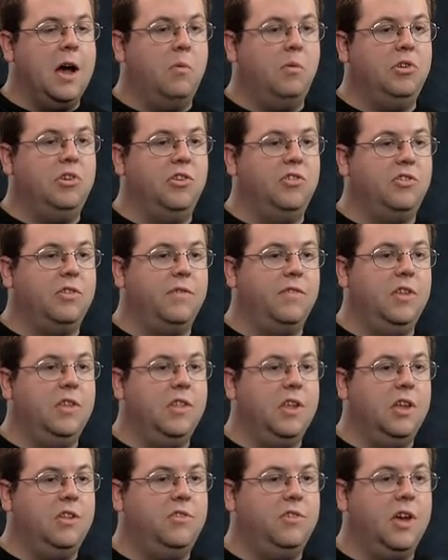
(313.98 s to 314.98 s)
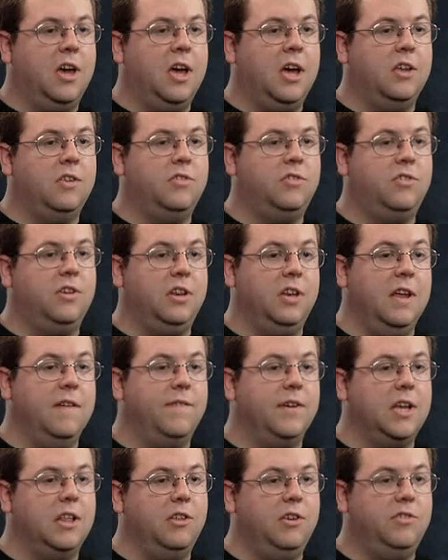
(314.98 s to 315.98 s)
which is something that
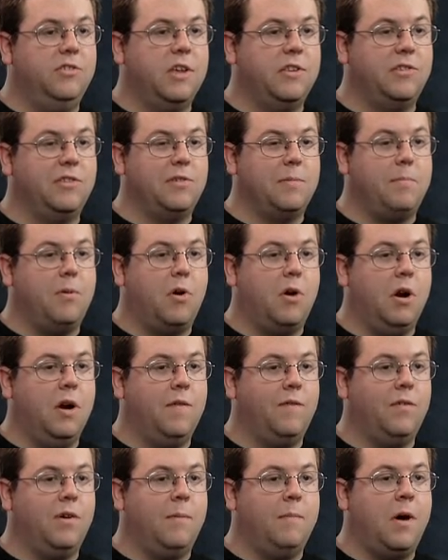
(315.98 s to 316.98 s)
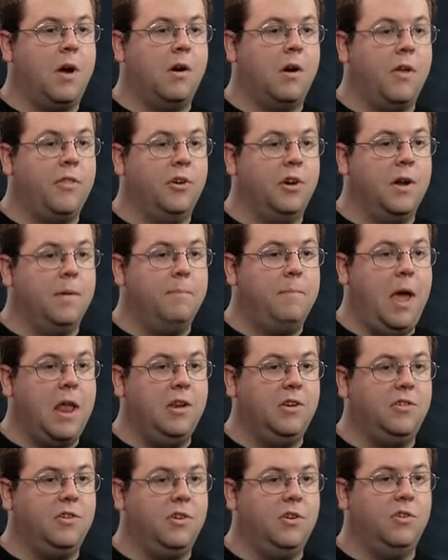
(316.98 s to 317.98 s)
significantly sets us apart from our other
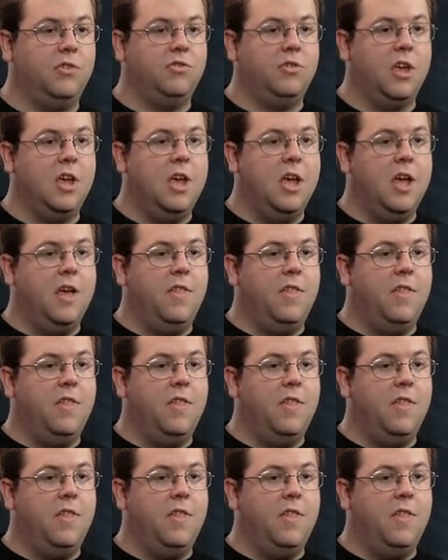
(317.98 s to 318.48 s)
competitors